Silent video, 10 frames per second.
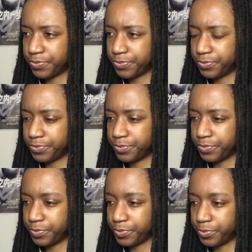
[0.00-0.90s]

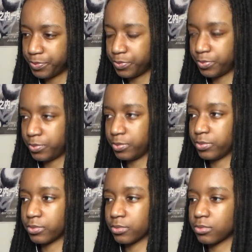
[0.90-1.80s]

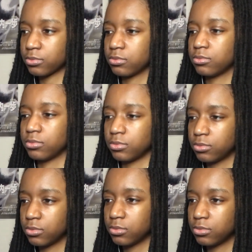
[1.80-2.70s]

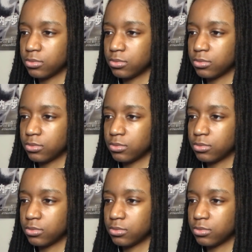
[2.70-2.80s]
(no one is talking)